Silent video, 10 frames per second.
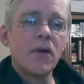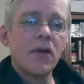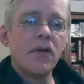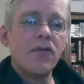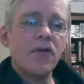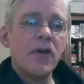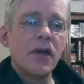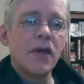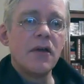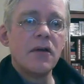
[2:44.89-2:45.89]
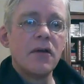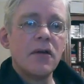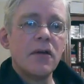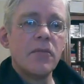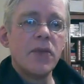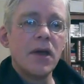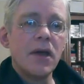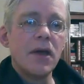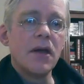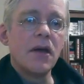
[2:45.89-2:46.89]
G, B,
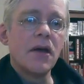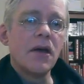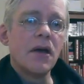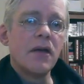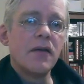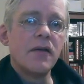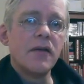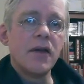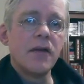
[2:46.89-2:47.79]
and D.